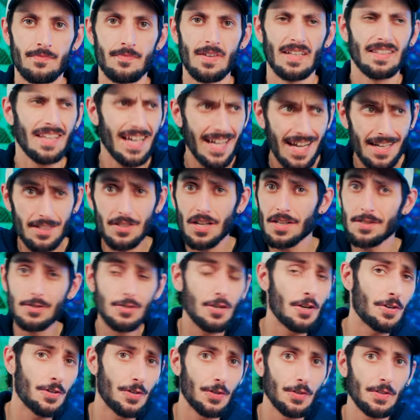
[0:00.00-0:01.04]
And like I
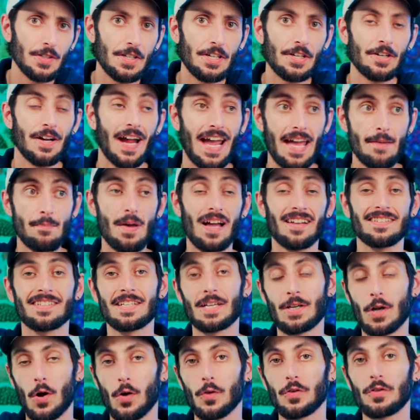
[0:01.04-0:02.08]
touched on earlier, Apex
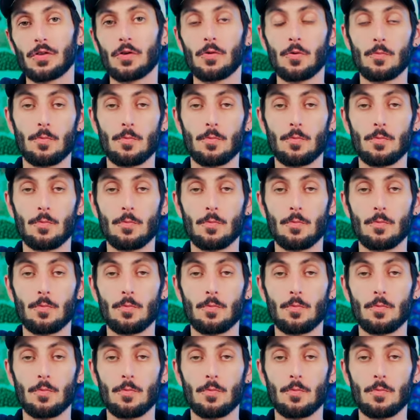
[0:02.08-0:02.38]
can also